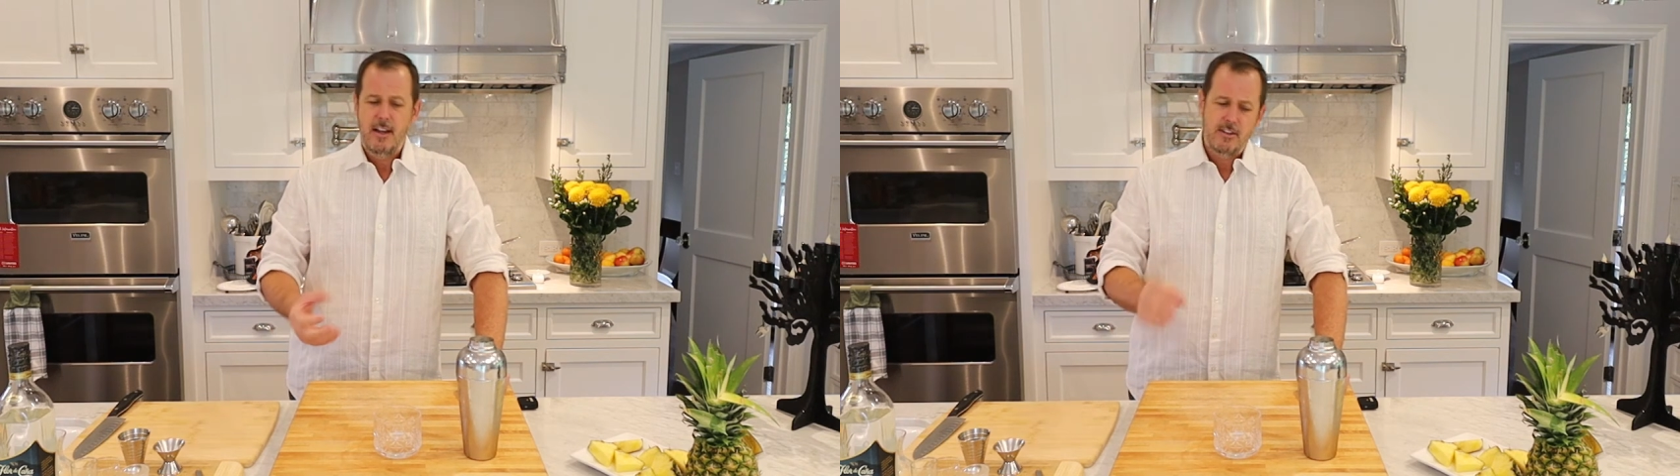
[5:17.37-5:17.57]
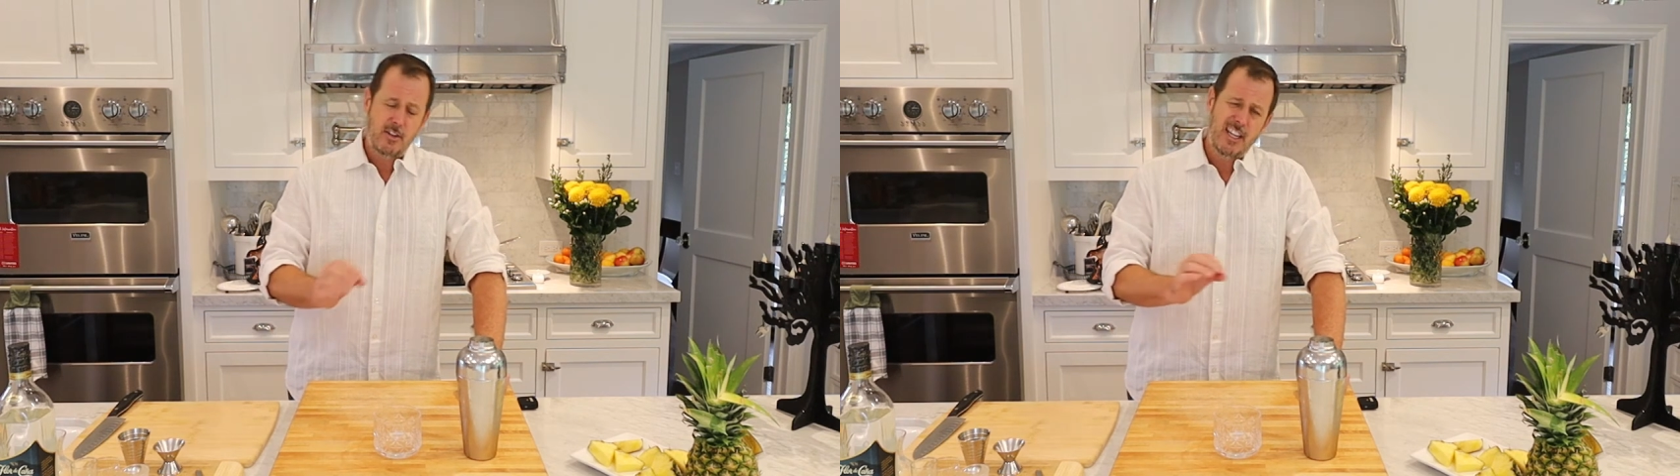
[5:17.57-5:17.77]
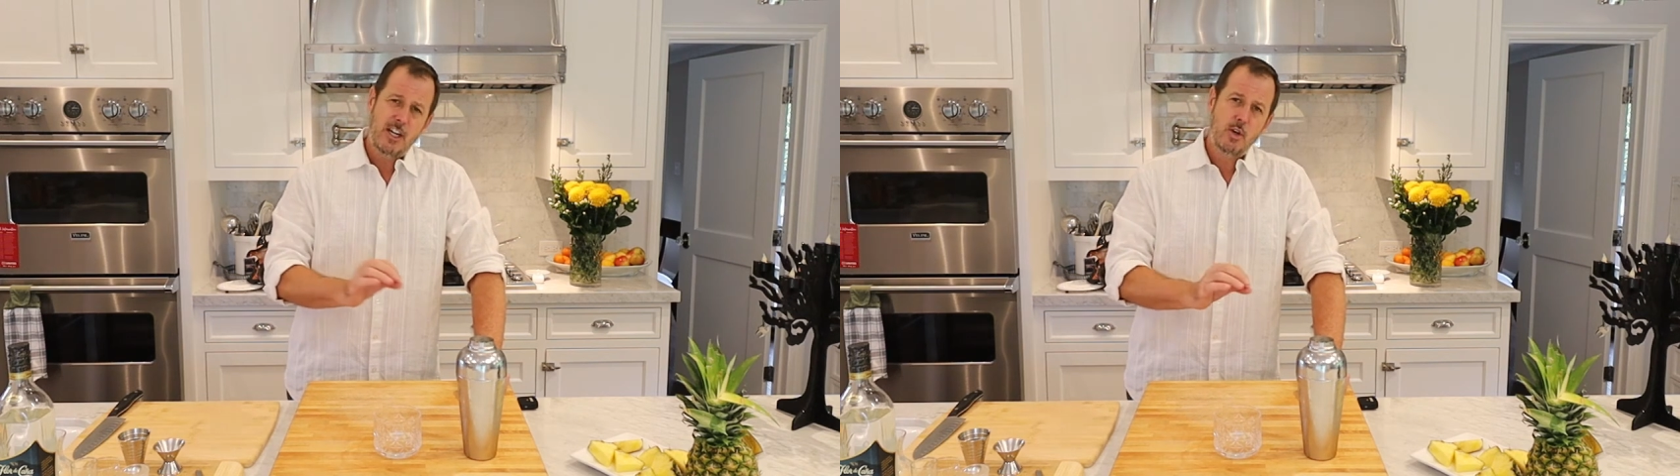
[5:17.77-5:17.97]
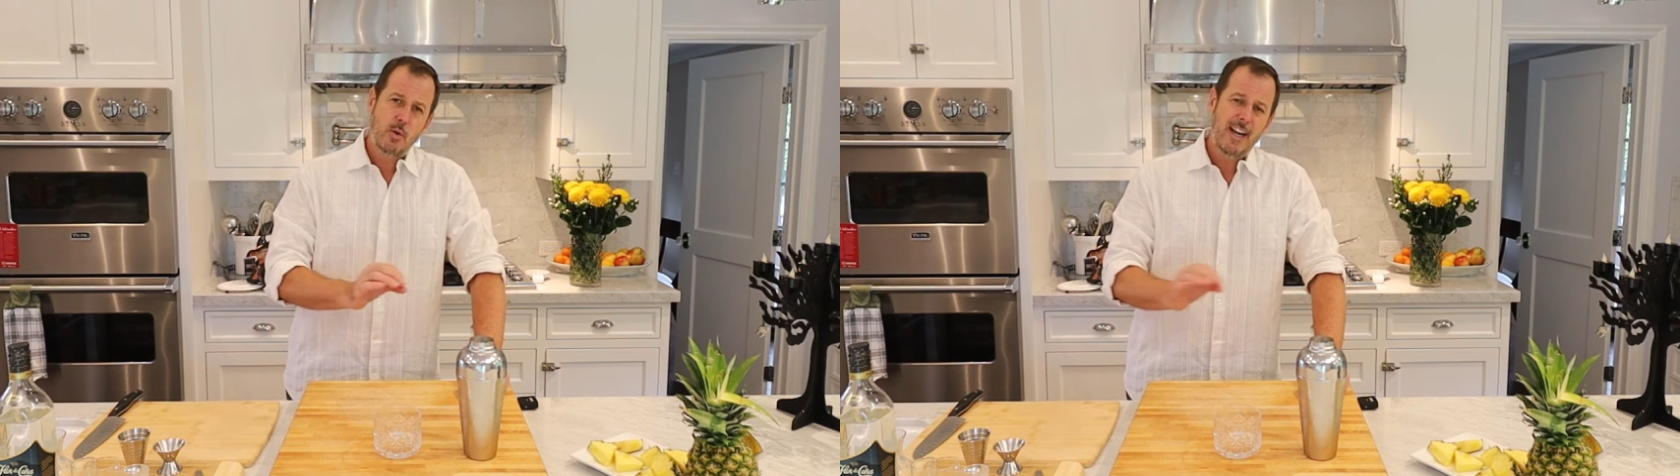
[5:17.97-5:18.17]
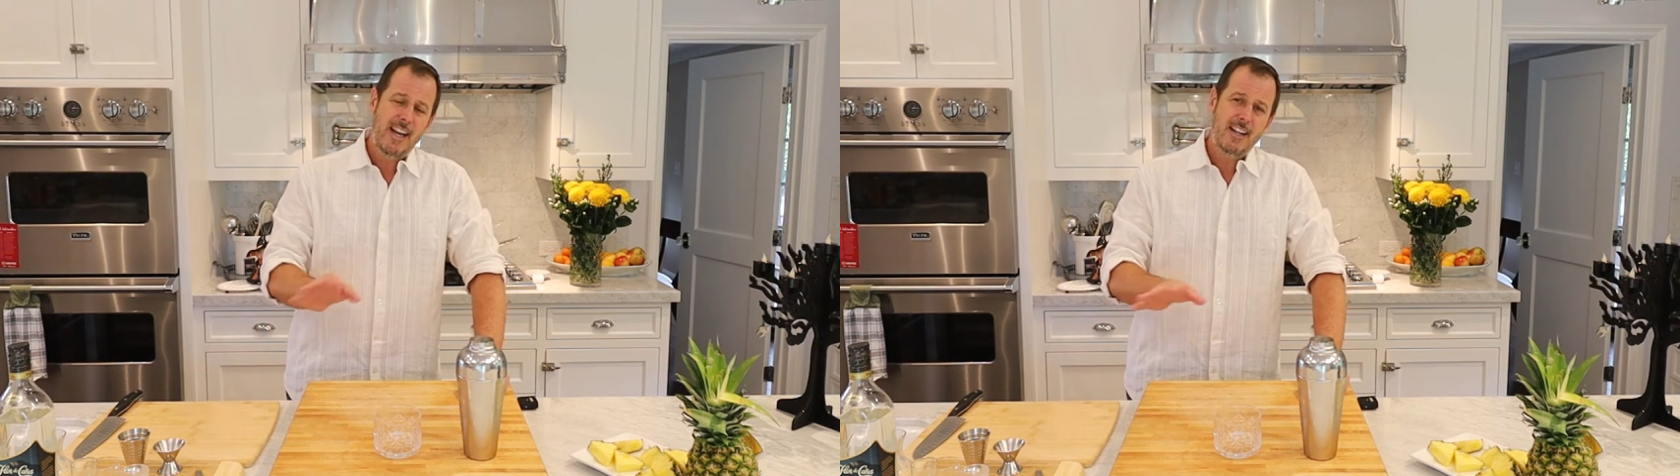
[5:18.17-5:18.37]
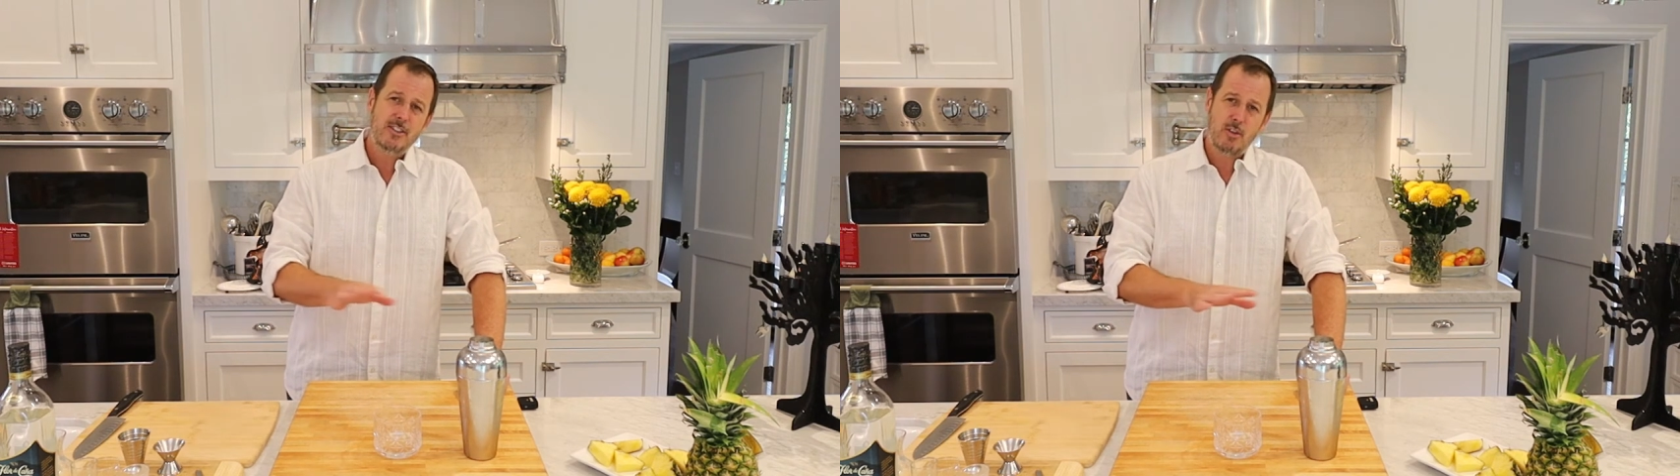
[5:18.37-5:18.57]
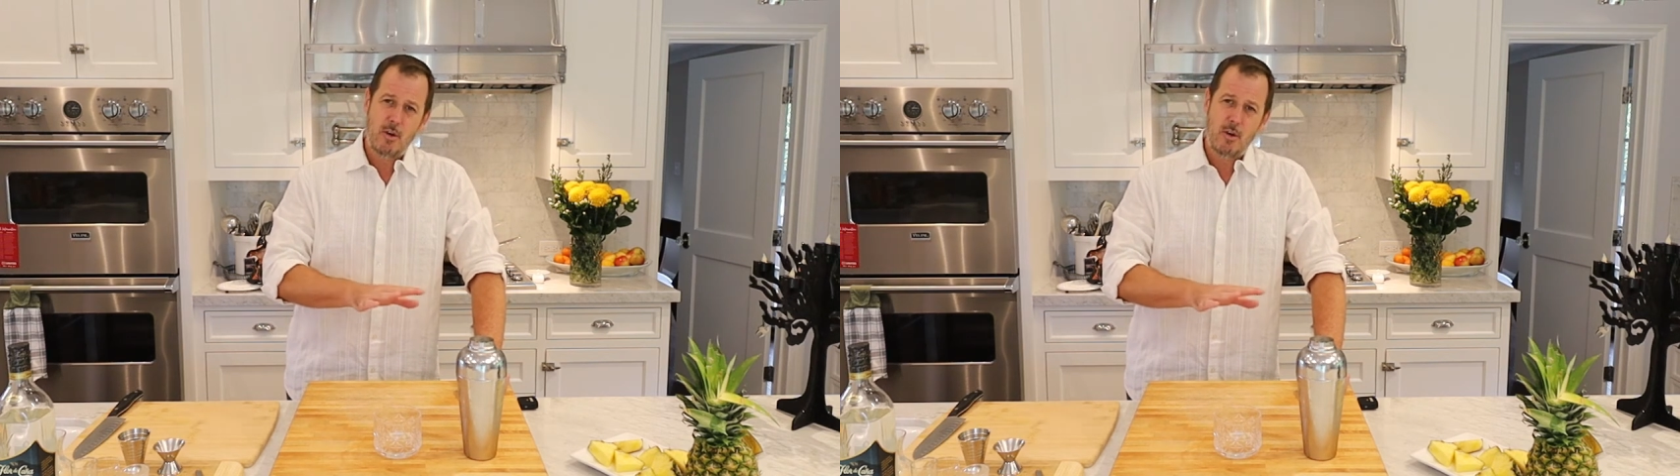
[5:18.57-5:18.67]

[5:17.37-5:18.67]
so the ingredients are